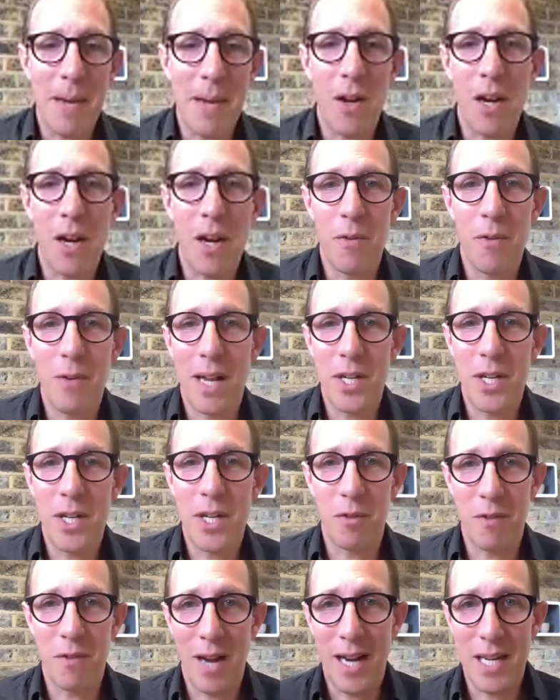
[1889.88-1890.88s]
high relational
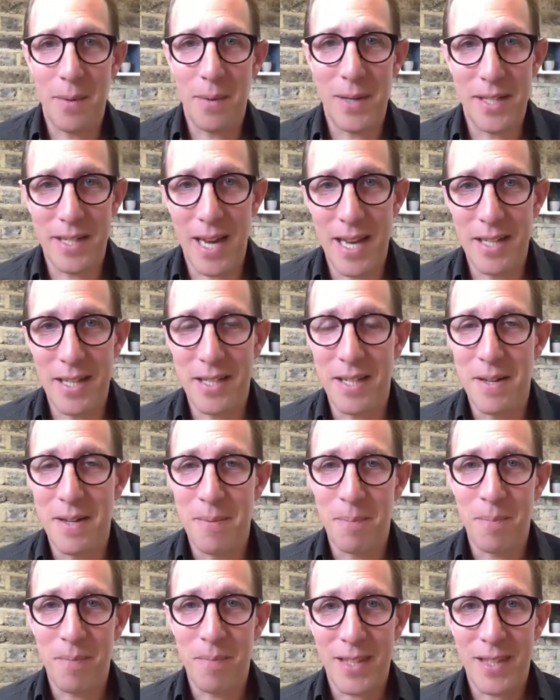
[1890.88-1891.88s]
value, it says,
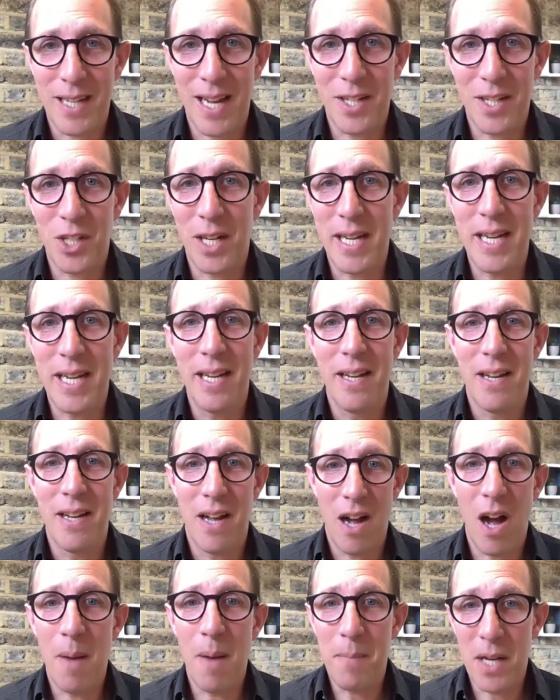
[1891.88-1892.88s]
actually,
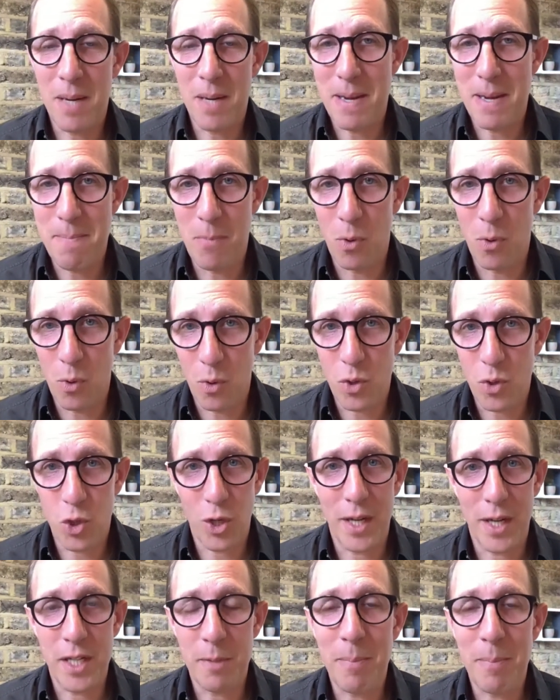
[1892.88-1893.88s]
I'm going to be more
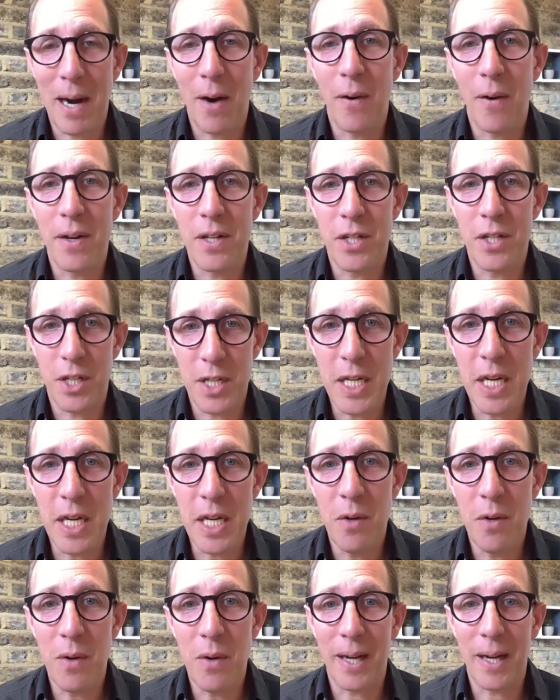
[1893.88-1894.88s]
transparent to
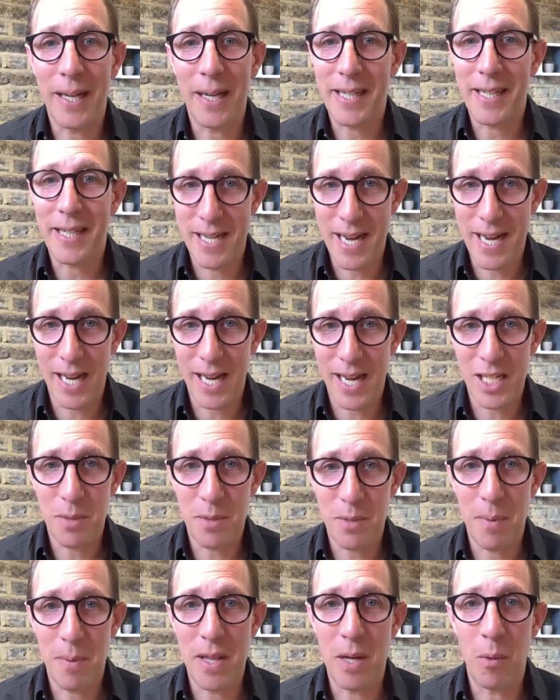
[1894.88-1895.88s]
you. I'm going to connect
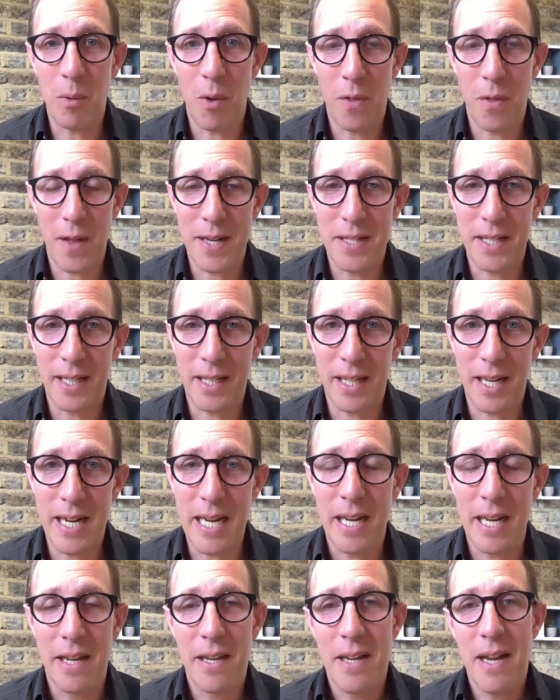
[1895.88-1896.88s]
with you authentically.
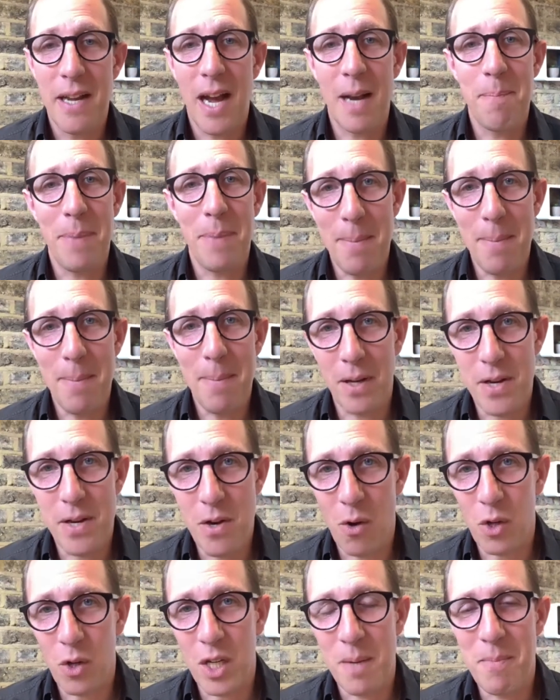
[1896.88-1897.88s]
And people are
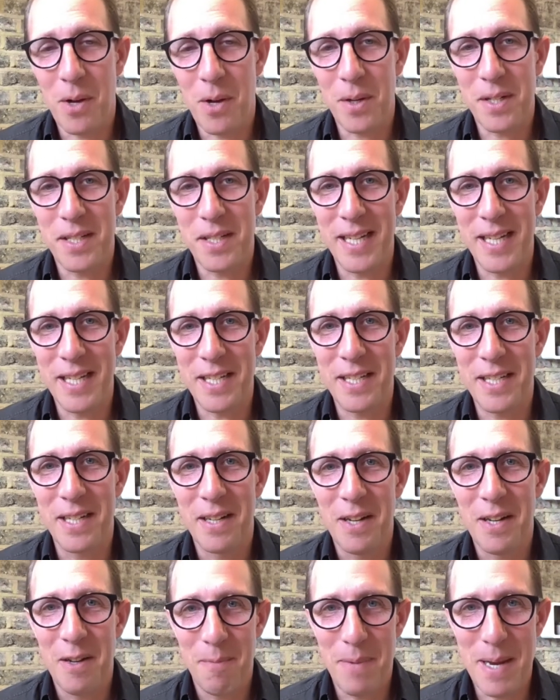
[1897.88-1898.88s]
not commodities.
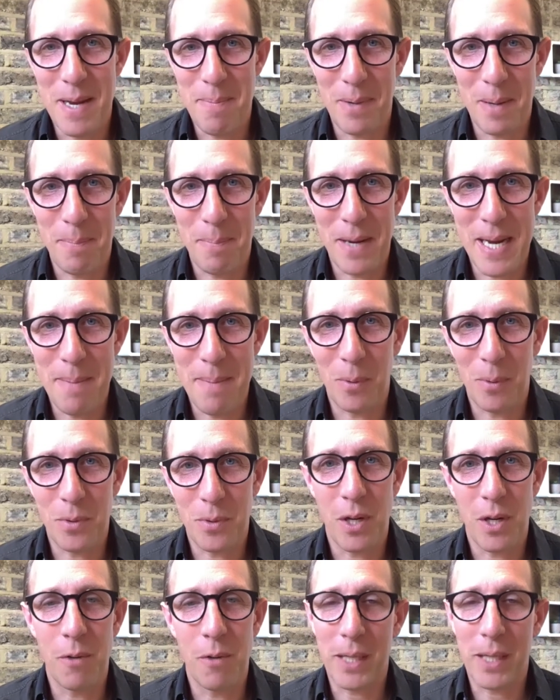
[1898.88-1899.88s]
People are people.
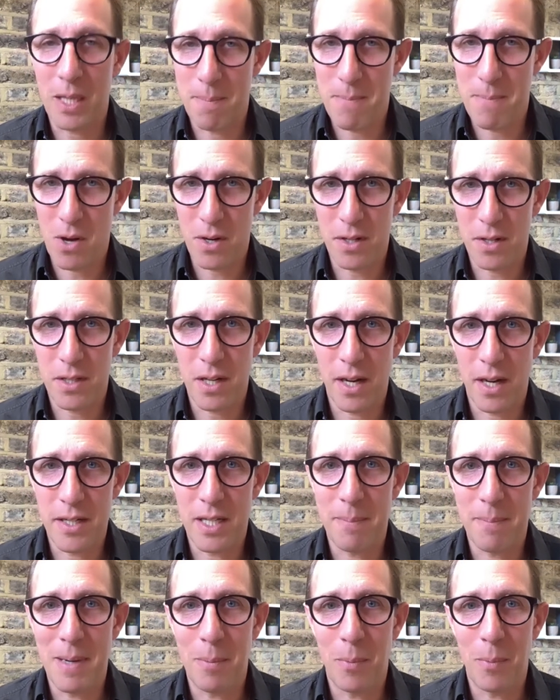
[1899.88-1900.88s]
So if we commoditize the
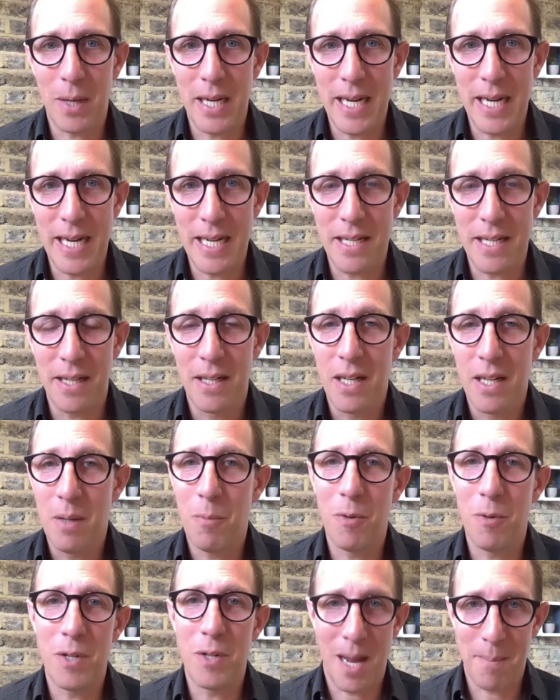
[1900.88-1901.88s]
people we lead,
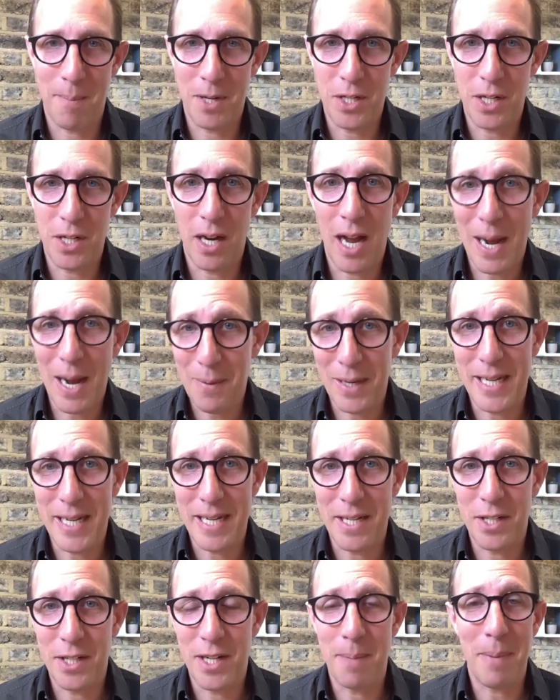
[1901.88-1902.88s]
we'll damage our
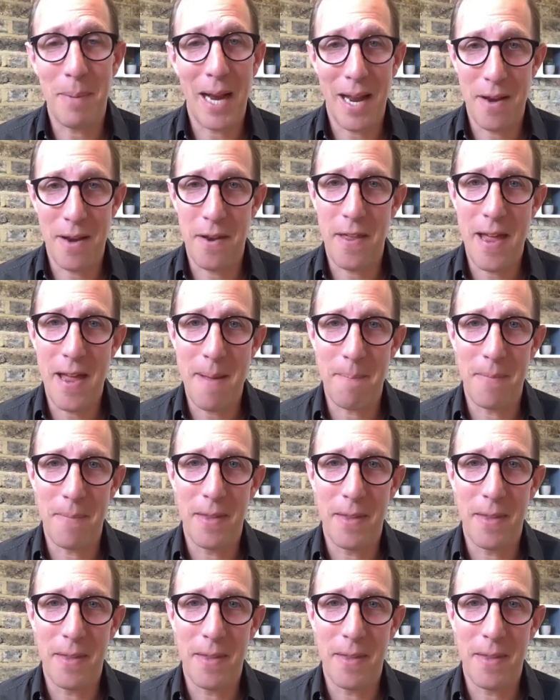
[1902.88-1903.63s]
leadership and them.